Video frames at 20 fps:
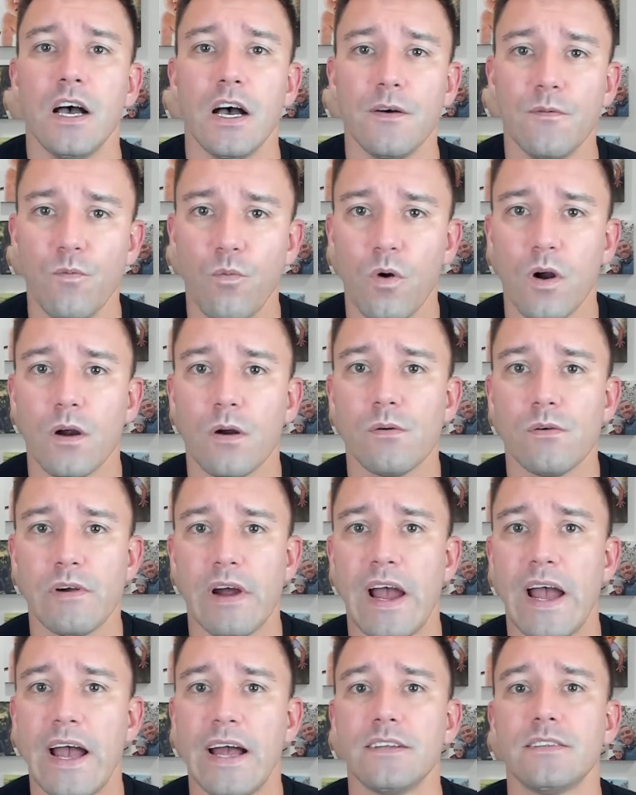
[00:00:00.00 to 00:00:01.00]
of where
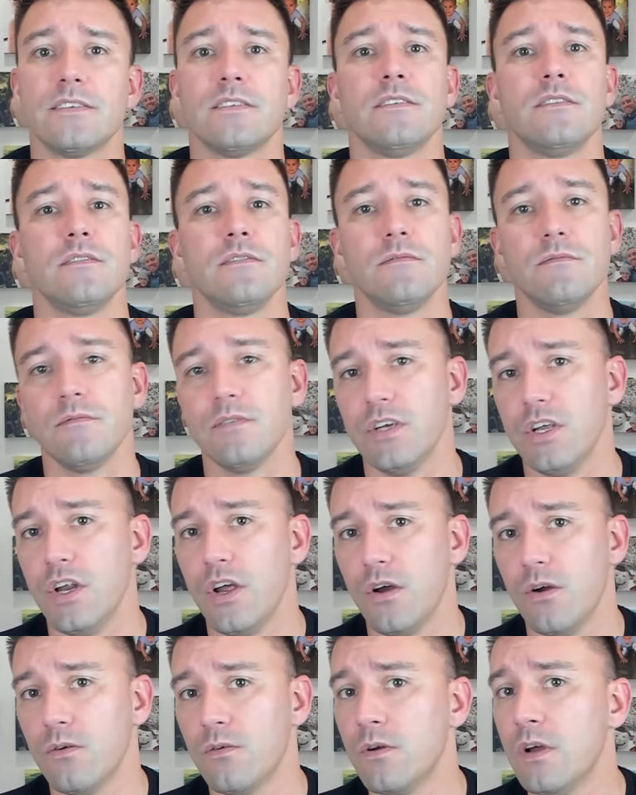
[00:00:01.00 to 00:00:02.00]
we're at,
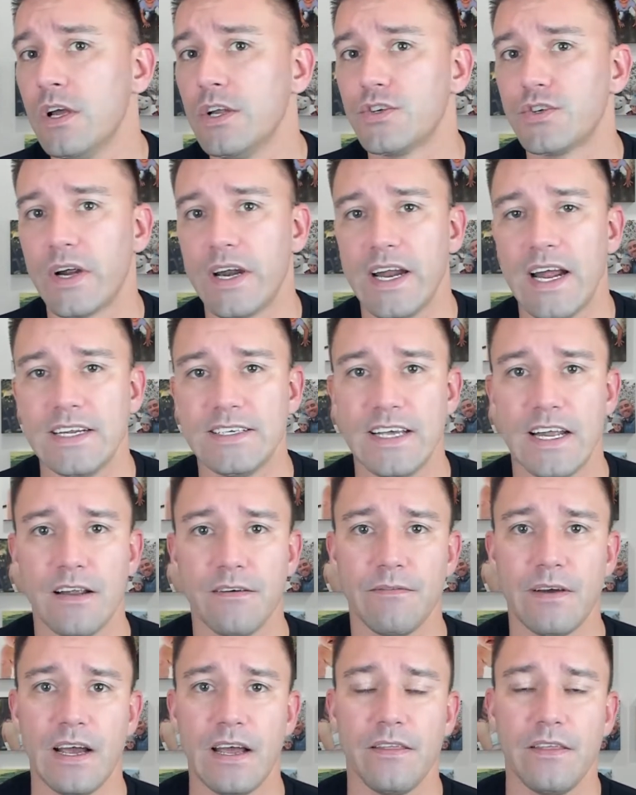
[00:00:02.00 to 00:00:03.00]
try to
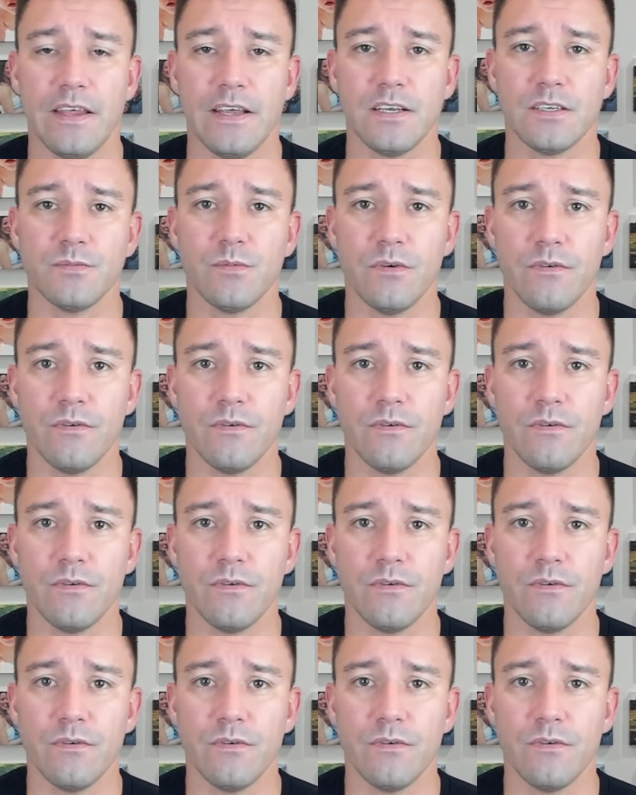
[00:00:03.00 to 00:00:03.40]
identify things